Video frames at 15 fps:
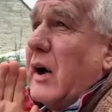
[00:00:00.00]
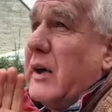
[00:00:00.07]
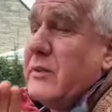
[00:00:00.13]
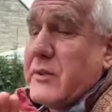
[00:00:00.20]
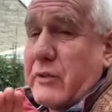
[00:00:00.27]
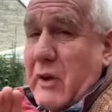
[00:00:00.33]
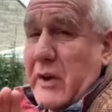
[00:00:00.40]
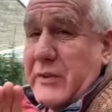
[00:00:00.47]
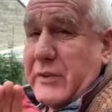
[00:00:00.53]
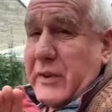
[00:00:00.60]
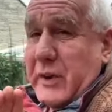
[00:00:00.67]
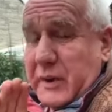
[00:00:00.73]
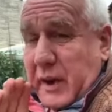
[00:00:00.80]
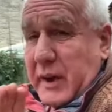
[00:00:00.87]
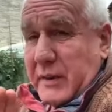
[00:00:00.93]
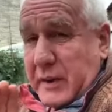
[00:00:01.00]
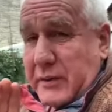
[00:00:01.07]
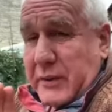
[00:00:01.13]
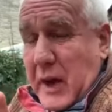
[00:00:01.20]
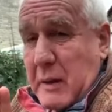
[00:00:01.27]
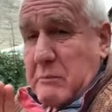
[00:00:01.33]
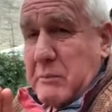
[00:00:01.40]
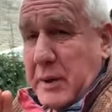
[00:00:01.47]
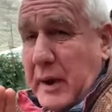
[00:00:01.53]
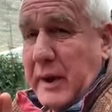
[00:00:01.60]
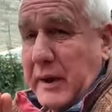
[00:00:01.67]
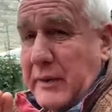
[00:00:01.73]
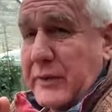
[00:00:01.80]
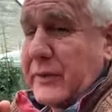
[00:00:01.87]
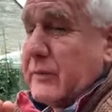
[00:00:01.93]
interested in the 10
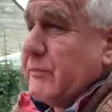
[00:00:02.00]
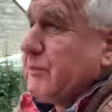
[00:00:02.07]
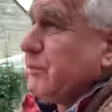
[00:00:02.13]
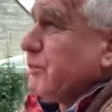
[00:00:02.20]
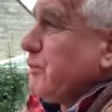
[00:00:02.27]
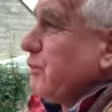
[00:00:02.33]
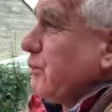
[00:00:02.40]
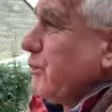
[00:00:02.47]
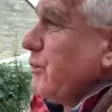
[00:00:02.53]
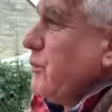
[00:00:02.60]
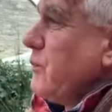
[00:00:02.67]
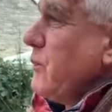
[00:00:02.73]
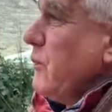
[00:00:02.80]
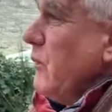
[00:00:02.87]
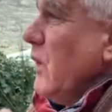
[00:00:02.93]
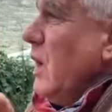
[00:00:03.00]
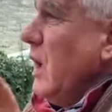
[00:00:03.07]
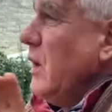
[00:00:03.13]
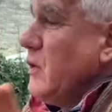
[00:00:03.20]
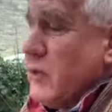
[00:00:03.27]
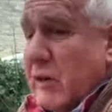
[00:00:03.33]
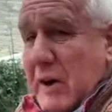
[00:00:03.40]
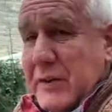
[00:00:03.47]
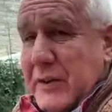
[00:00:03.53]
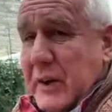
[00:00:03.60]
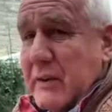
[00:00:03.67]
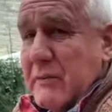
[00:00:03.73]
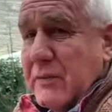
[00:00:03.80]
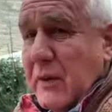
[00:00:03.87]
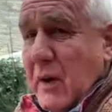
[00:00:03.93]
P's, interested
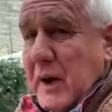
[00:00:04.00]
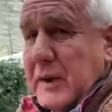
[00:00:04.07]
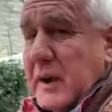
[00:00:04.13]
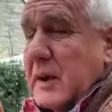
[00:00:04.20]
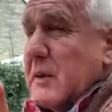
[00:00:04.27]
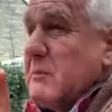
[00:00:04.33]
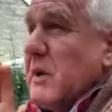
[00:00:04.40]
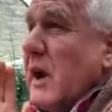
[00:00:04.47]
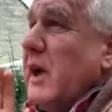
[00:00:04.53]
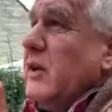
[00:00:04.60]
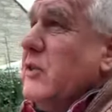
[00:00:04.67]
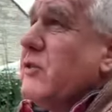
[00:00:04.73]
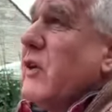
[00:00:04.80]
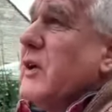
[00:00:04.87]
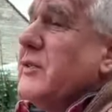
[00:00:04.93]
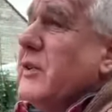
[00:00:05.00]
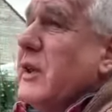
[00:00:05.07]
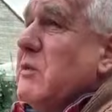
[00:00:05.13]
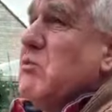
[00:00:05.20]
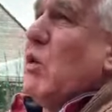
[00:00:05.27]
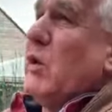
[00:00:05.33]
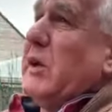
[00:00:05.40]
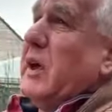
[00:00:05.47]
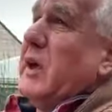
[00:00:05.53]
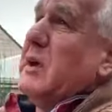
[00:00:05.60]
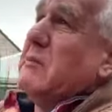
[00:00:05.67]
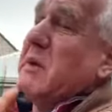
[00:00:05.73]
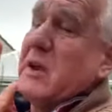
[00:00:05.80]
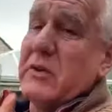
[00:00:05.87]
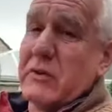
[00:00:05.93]
in finding them, interested in wanting
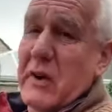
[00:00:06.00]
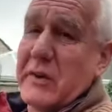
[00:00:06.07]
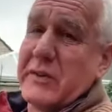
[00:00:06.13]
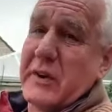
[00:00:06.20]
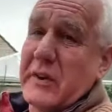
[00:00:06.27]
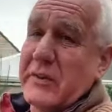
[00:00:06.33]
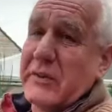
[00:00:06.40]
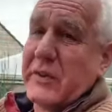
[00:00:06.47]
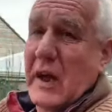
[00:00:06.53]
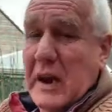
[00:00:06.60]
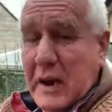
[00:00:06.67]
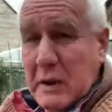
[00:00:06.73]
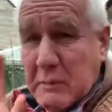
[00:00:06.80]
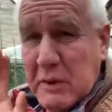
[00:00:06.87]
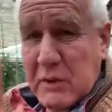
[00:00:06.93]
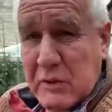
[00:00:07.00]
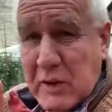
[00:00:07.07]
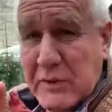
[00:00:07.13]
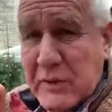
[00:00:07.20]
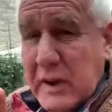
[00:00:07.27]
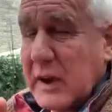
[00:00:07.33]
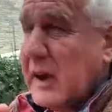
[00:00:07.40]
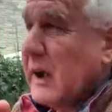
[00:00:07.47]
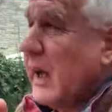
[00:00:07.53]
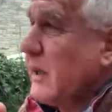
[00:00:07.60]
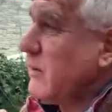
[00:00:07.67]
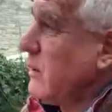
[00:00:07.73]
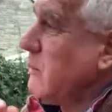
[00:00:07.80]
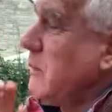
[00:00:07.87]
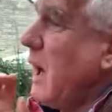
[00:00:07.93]
them, interested in selling them, interested in
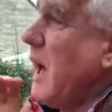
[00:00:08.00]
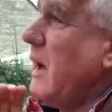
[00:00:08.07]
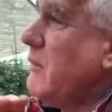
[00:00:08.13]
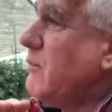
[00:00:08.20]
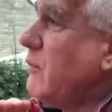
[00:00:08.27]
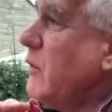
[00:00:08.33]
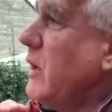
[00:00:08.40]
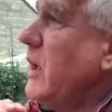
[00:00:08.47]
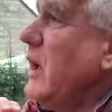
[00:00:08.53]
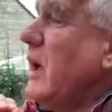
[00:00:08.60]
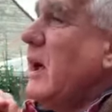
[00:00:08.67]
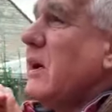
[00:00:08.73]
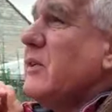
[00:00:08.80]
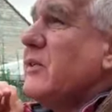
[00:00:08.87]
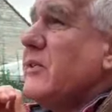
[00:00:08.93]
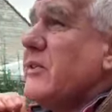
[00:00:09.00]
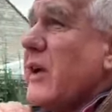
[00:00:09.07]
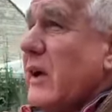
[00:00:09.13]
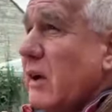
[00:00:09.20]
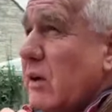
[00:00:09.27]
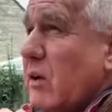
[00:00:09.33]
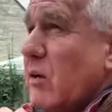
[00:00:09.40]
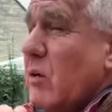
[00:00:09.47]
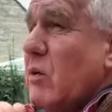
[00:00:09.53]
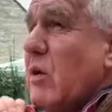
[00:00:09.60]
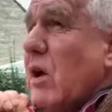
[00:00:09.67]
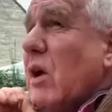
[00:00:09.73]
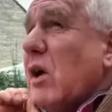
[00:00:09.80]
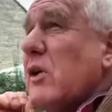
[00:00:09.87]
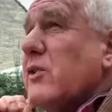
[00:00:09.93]
collecting them. Every single
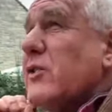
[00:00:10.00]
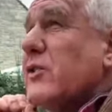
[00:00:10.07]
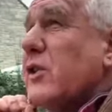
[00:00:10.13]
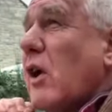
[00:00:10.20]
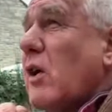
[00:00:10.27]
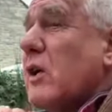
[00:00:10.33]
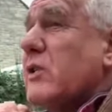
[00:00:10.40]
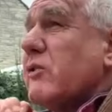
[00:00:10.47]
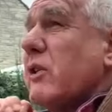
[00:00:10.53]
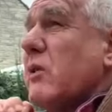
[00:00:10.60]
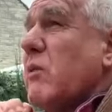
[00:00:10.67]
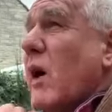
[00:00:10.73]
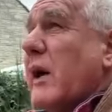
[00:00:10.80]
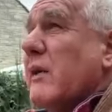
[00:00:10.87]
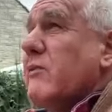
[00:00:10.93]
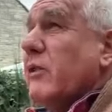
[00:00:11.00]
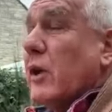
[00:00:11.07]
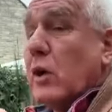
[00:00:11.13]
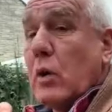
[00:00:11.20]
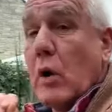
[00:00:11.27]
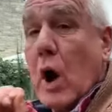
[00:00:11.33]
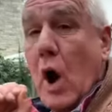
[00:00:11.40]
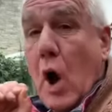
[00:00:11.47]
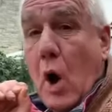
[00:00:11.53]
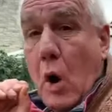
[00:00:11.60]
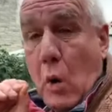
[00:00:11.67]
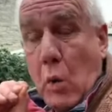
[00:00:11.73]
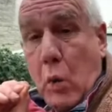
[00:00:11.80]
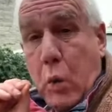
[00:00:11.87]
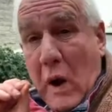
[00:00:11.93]
solitary one of you,
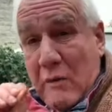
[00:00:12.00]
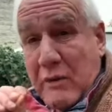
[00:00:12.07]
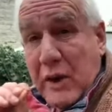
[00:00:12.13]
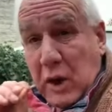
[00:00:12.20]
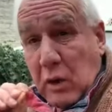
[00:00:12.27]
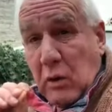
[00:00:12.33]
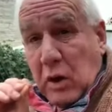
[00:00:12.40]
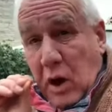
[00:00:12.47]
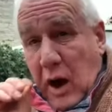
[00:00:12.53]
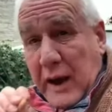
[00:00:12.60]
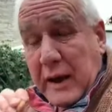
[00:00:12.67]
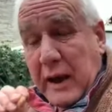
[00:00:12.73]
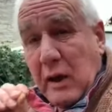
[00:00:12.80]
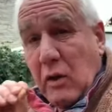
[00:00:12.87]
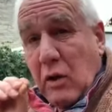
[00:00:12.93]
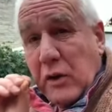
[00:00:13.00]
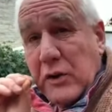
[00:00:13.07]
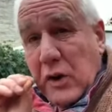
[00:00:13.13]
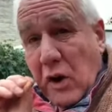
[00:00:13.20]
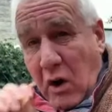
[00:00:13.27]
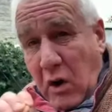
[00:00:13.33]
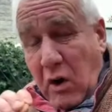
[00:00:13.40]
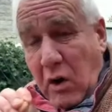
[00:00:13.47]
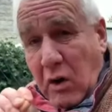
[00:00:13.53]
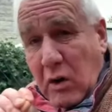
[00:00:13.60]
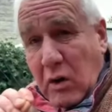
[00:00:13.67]
whether you like it or not,